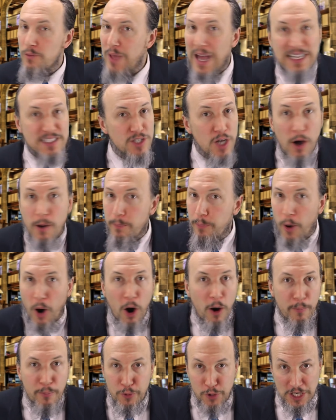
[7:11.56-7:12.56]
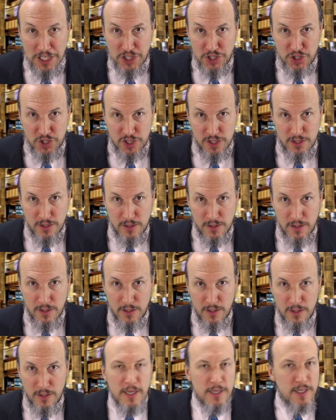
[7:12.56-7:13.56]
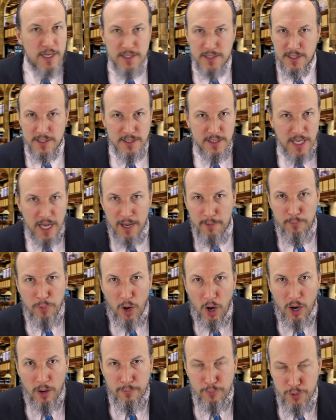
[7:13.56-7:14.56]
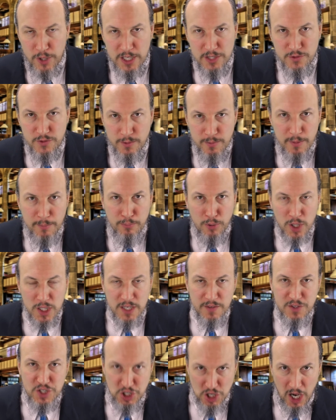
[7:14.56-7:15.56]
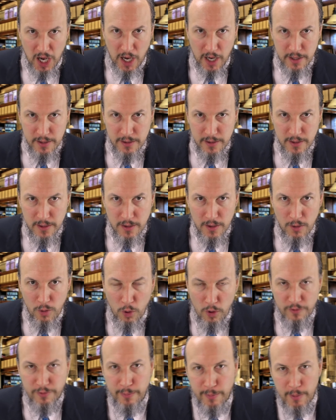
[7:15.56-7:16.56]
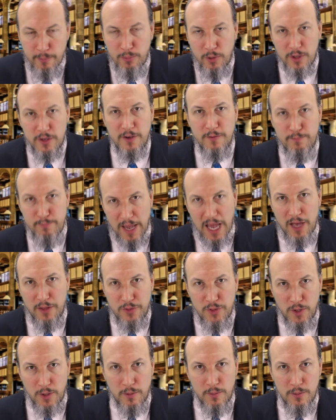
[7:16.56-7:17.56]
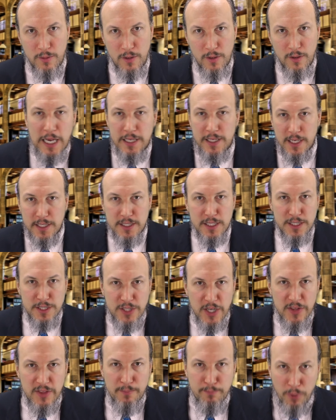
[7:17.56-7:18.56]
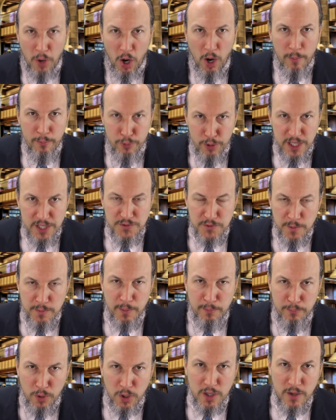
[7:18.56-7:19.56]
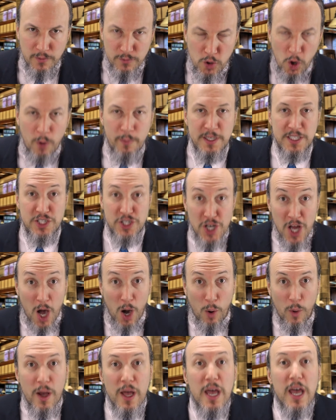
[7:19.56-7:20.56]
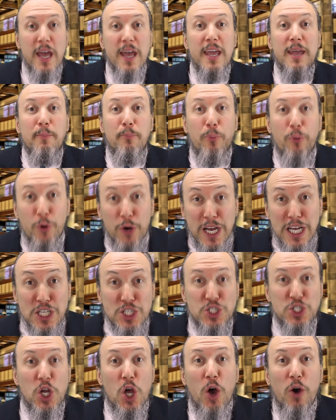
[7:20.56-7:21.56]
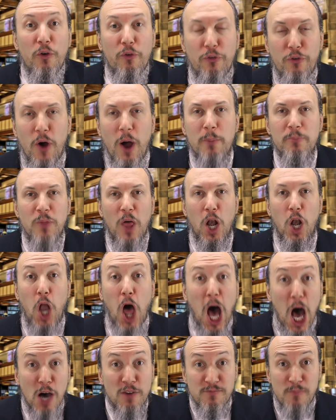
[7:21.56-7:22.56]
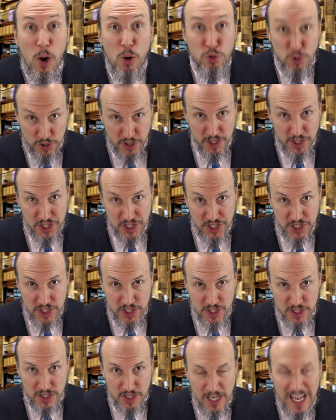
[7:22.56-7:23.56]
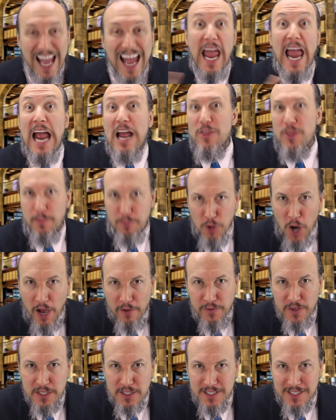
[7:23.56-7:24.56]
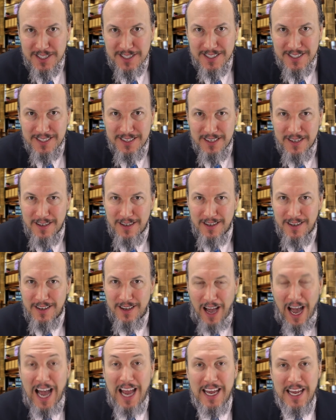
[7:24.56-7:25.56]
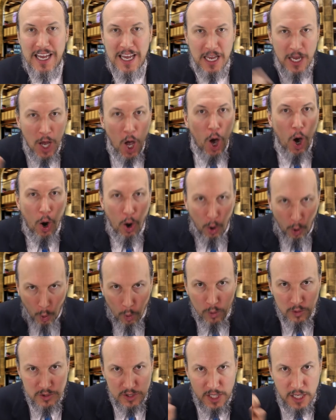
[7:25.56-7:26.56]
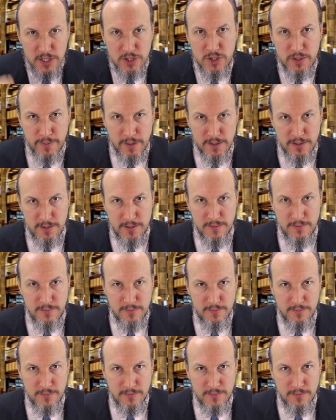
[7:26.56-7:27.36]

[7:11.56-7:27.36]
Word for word: That's how Paul preached. It doesn't say Paul preached from the book of John or from the book of Matthew. It doesn't say that Paul preached from the book of Romans. No, he preached from the law of Moses and the prophets, that is Old Testament.